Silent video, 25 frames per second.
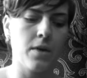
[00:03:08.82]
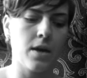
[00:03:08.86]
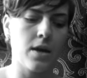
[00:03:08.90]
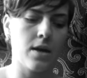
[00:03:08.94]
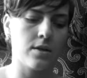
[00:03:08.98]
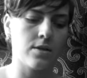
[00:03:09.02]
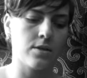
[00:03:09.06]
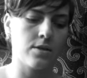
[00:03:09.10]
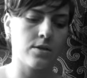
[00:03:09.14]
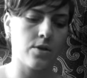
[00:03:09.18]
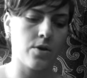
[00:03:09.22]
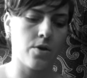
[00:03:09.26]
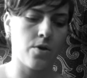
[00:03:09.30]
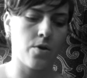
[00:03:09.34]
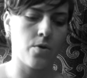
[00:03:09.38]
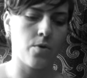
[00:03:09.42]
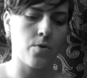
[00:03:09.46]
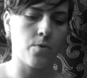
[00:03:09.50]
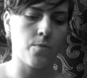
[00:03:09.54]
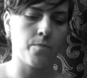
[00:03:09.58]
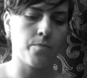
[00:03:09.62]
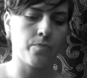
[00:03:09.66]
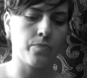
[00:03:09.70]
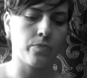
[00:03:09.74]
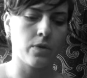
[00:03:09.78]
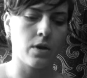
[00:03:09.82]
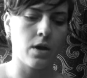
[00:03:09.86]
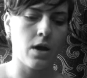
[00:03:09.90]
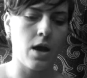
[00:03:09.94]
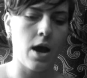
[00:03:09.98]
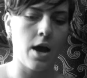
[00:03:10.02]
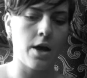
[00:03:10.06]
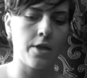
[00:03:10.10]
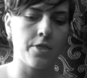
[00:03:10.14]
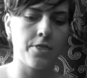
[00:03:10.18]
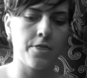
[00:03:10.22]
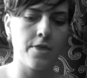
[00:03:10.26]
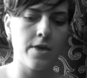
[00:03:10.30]
And so
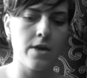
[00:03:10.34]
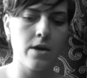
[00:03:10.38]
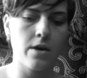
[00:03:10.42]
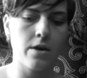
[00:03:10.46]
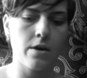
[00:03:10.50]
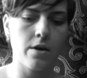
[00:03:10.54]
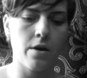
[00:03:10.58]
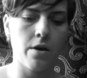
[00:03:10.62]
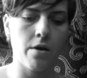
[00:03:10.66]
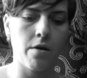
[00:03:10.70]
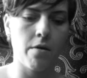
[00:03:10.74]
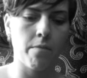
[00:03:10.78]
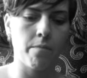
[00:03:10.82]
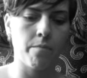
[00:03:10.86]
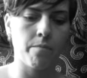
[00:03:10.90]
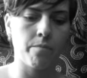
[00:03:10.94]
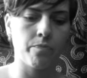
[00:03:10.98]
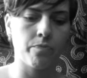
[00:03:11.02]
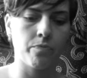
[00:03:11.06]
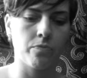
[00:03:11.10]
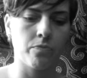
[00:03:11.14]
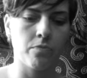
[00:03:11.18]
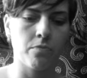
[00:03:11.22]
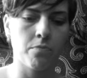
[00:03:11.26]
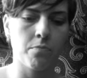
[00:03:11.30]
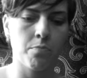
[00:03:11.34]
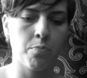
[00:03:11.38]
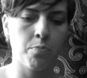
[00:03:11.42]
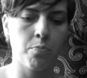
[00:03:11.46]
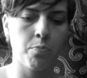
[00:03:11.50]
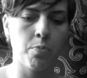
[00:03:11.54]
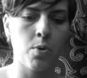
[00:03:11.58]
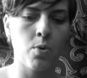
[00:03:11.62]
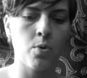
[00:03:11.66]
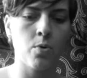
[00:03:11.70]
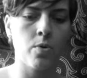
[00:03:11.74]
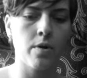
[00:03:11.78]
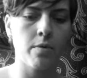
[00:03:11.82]
I think
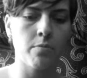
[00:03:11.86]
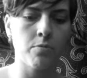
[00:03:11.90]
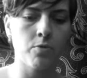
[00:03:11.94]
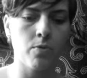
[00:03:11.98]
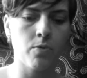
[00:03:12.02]
program